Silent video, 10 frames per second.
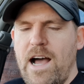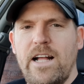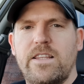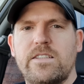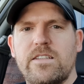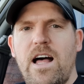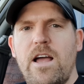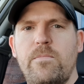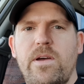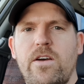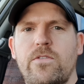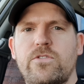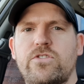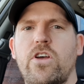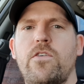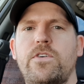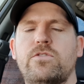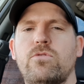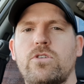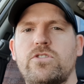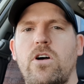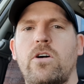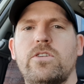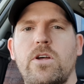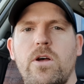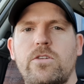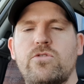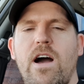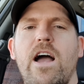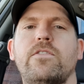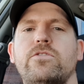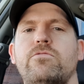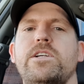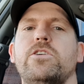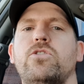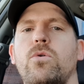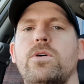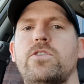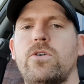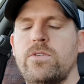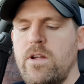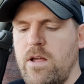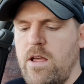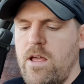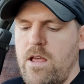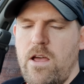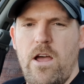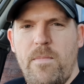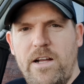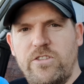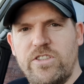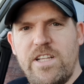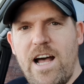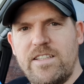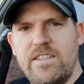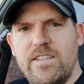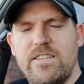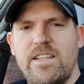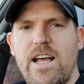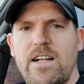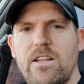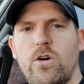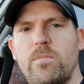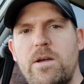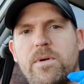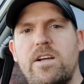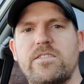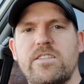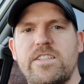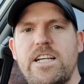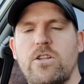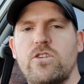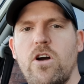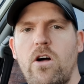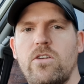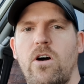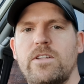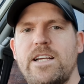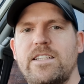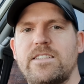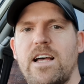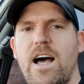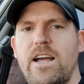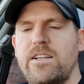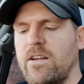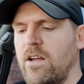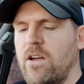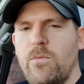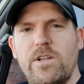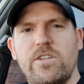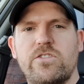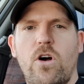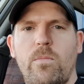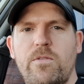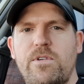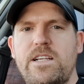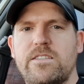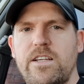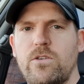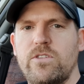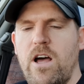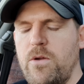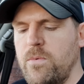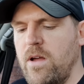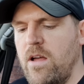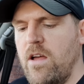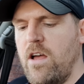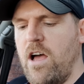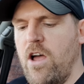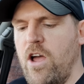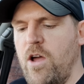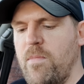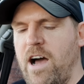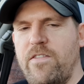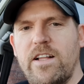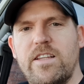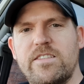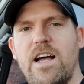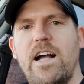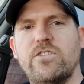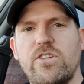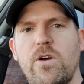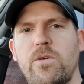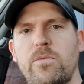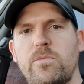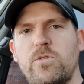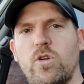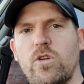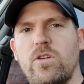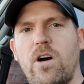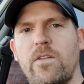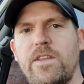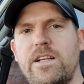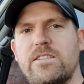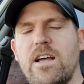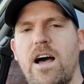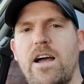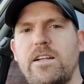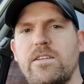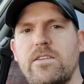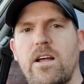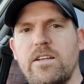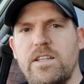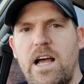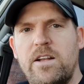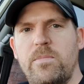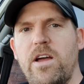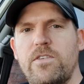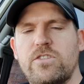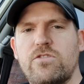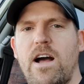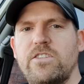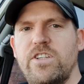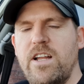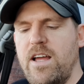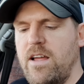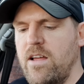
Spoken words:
had the slight bit of surface rust on the driver's rear door done. It had just started to stain a little bit because the seal had gone on the inside, which it's all been resealed now. I've had the side skirt done on this side as it had a bit of a scratch in it.